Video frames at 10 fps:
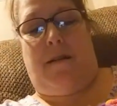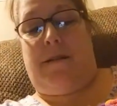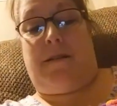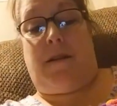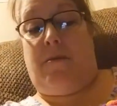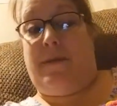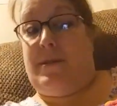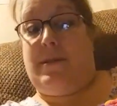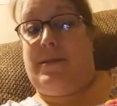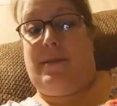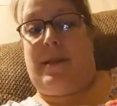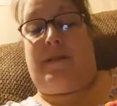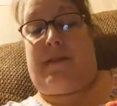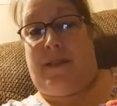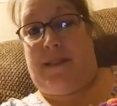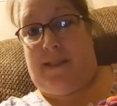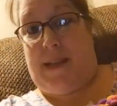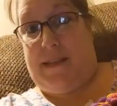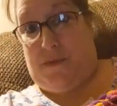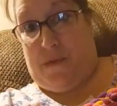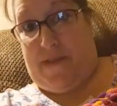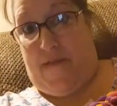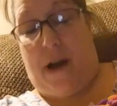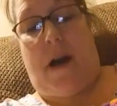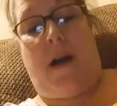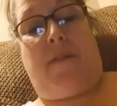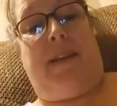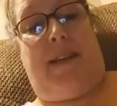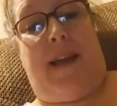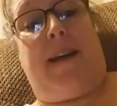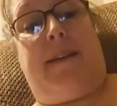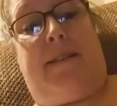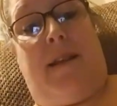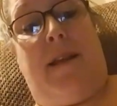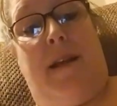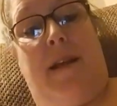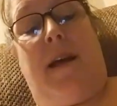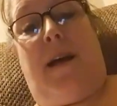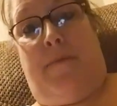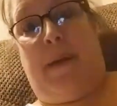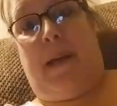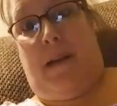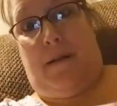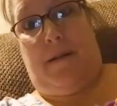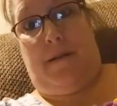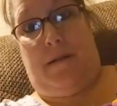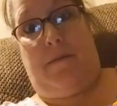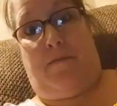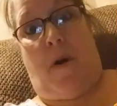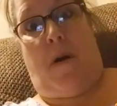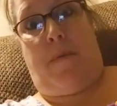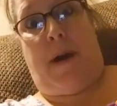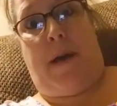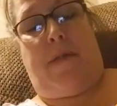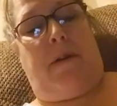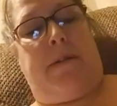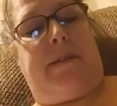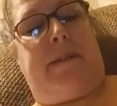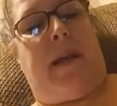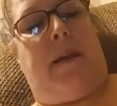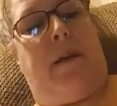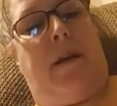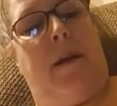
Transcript: So now to this day he's 25 and he has a big ball python snake.